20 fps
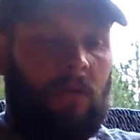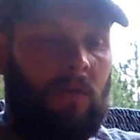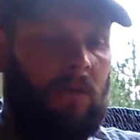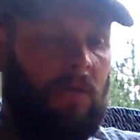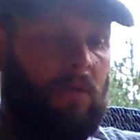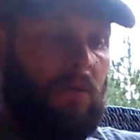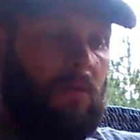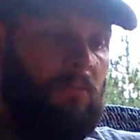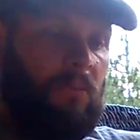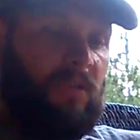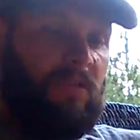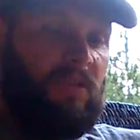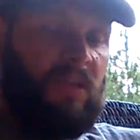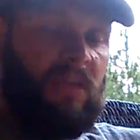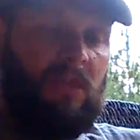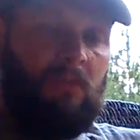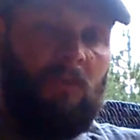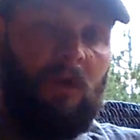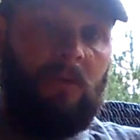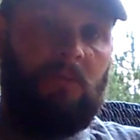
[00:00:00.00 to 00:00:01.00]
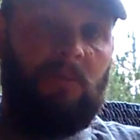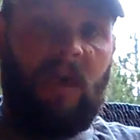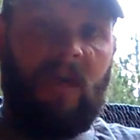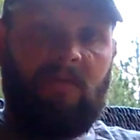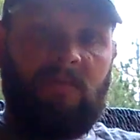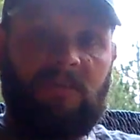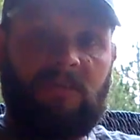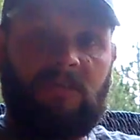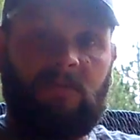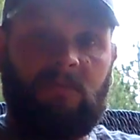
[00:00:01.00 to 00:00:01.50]
Um, I think he might be
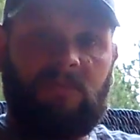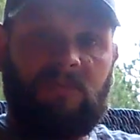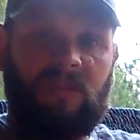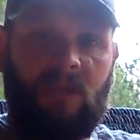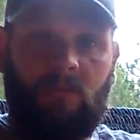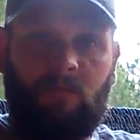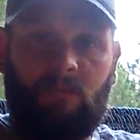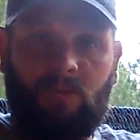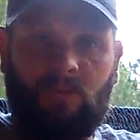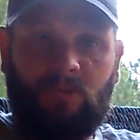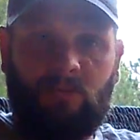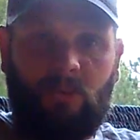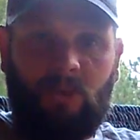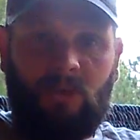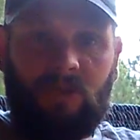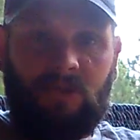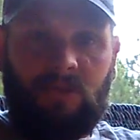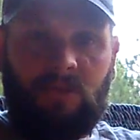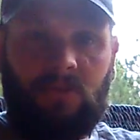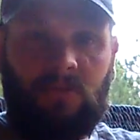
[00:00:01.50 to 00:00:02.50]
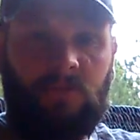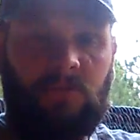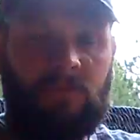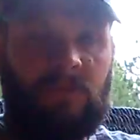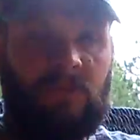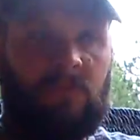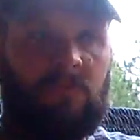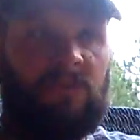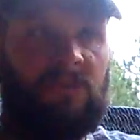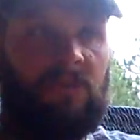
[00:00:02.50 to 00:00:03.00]
having some tampers pretty soon,
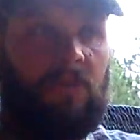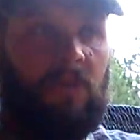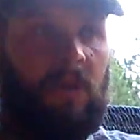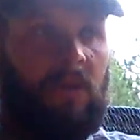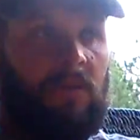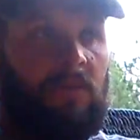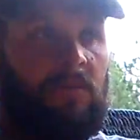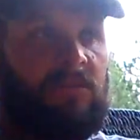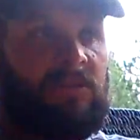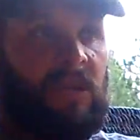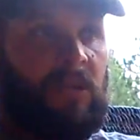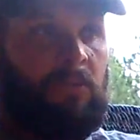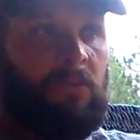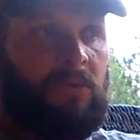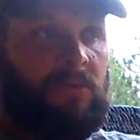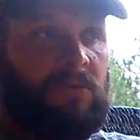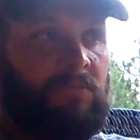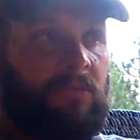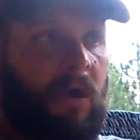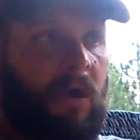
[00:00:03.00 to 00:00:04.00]
some deer antler tampers